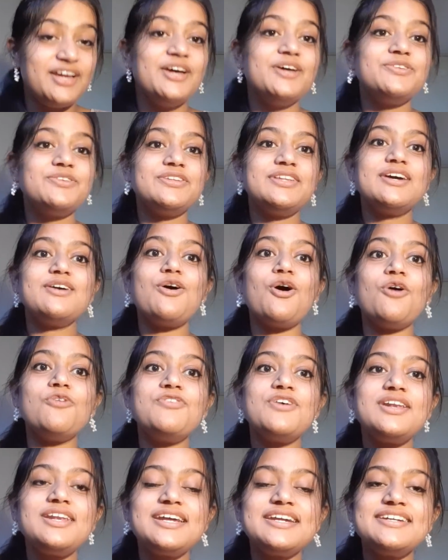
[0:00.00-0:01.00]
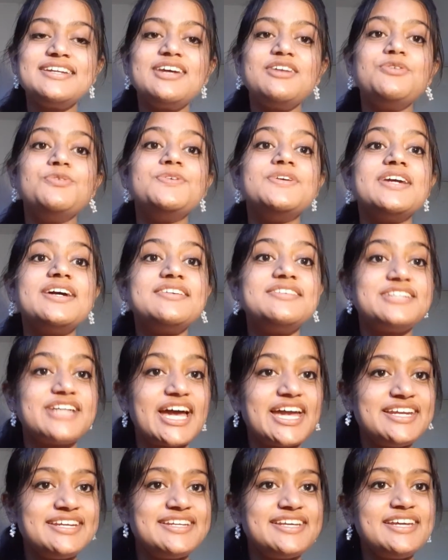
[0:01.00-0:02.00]
So the cover letter we are
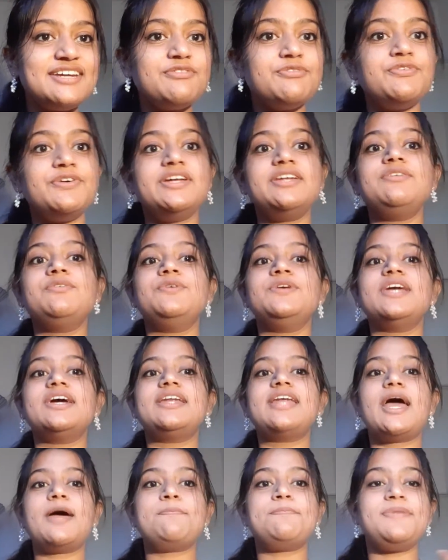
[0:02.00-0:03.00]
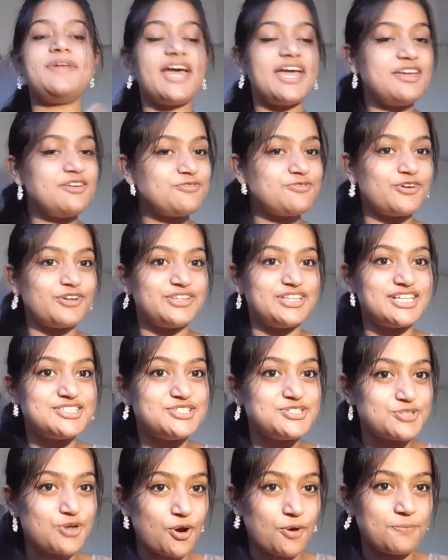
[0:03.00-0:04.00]
writing when we are applying for the
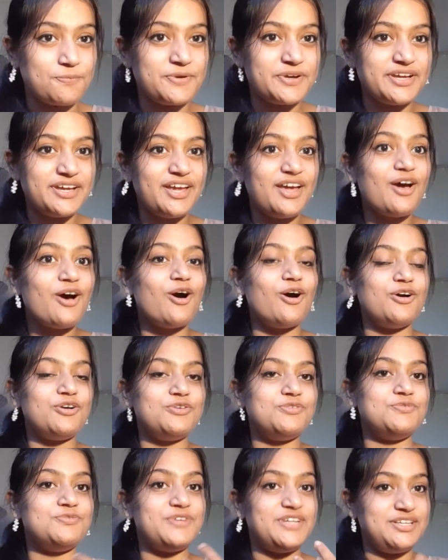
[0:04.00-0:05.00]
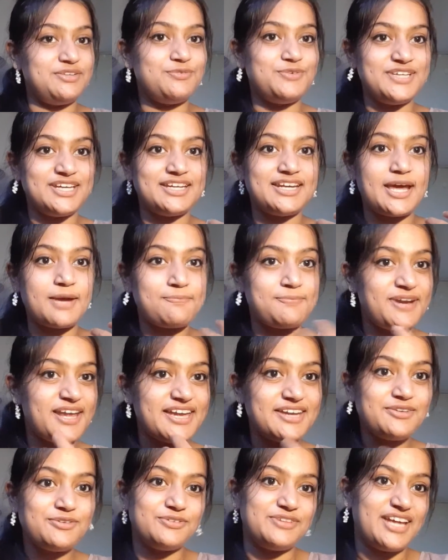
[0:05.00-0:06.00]
job or when we are
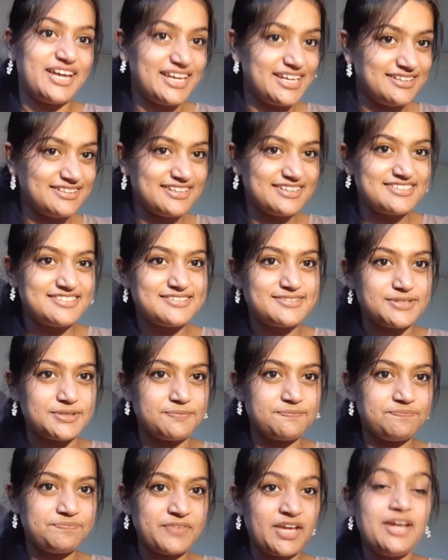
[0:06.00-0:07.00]
applying to the industry.